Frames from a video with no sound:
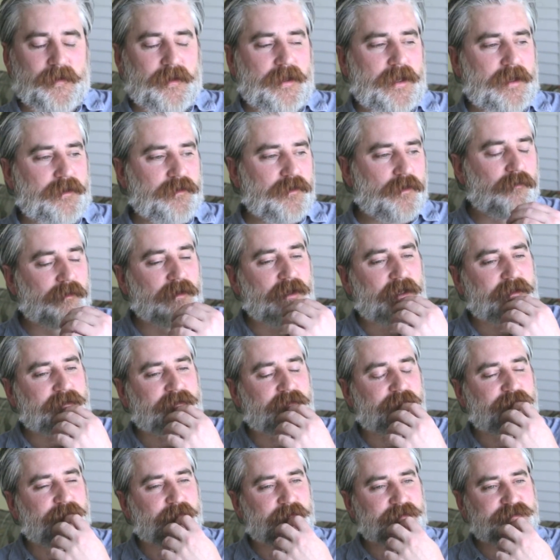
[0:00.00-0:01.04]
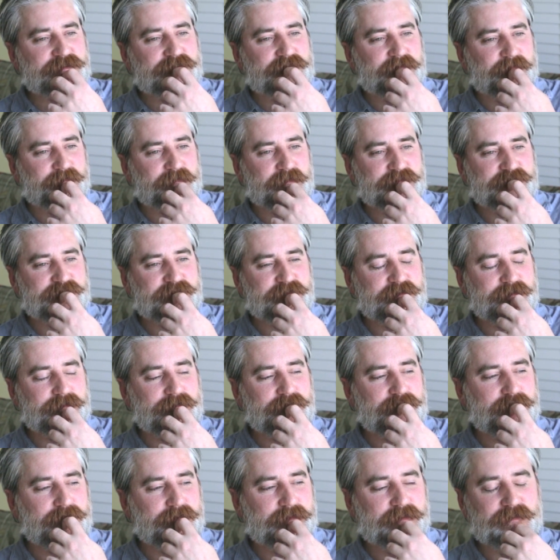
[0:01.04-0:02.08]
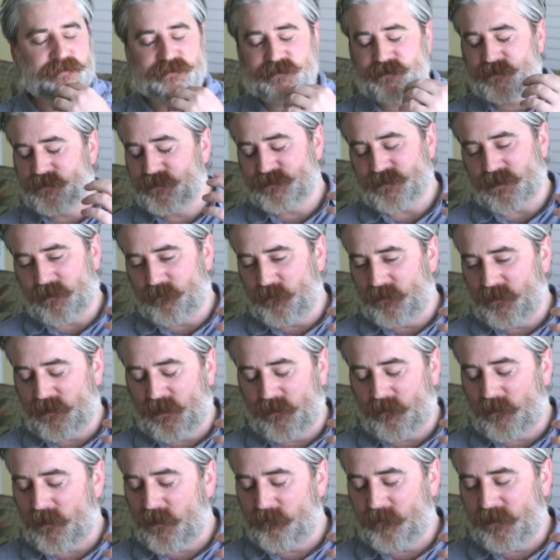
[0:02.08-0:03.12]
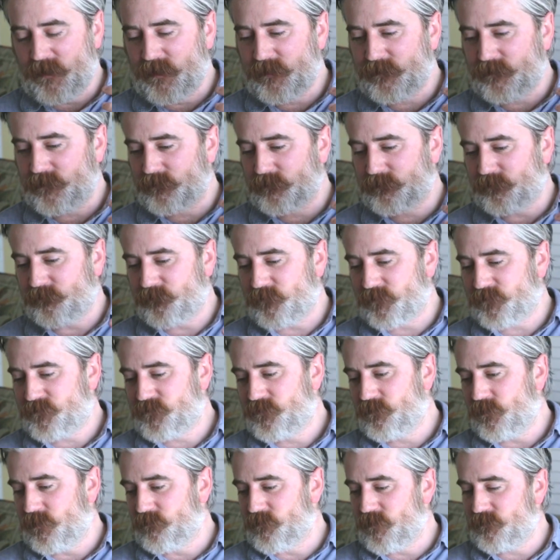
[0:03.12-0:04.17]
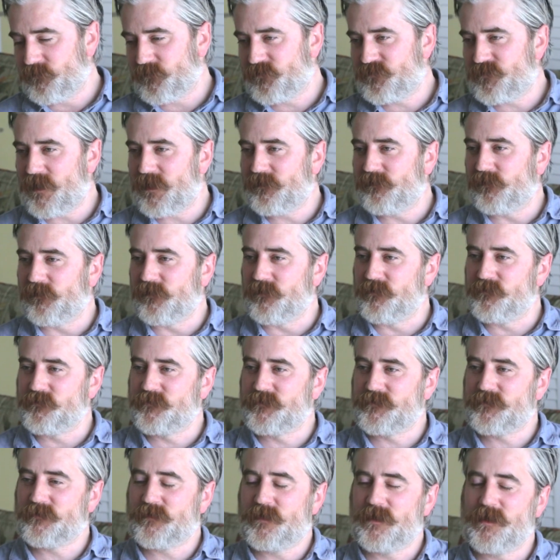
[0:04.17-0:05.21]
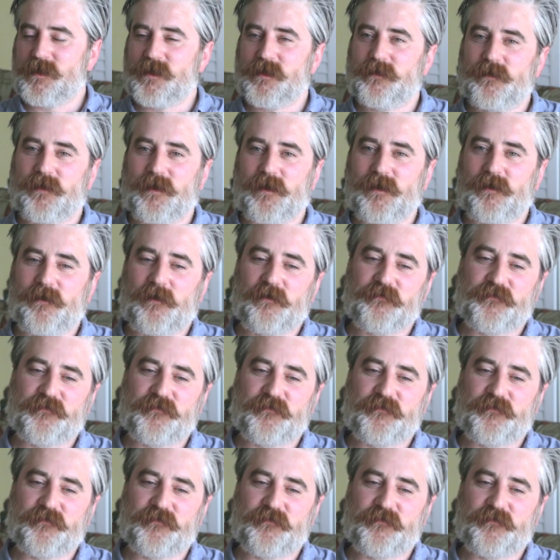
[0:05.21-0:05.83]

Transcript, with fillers: No, like the first two, because I'm an idiot. The first two I wrote were standalones, and okay.